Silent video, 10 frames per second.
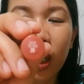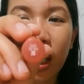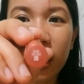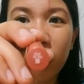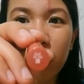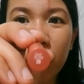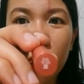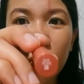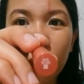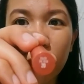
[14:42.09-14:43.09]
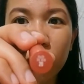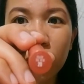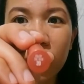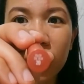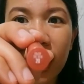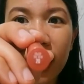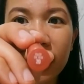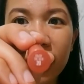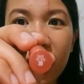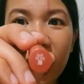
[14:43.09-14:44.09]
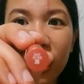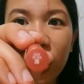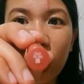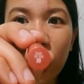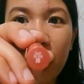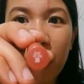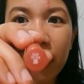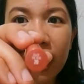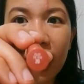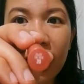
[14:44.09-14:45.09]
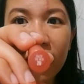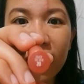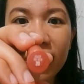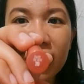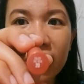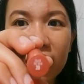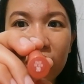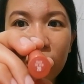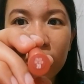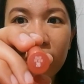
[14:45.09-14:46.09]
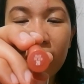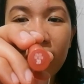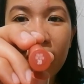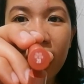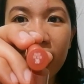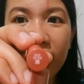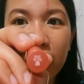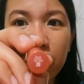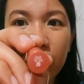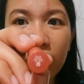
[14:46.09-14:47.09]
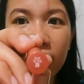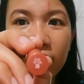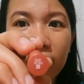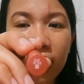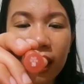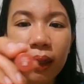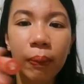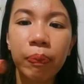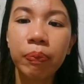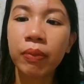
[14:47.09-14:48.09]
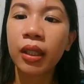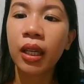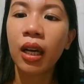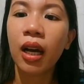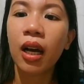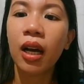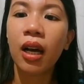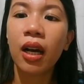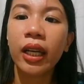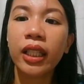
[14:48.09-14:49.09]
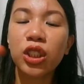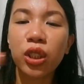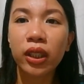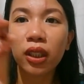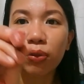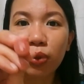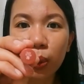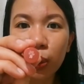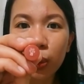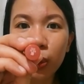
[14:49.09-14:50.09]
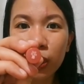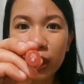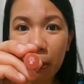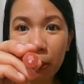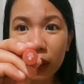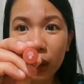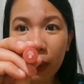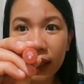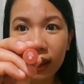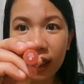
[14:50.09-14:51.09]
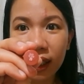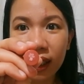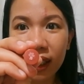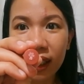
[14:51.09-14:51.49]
Ayaw mag-focus. Yan. Eto, may nakalagay siya dito na label na Enjoy the View number 20.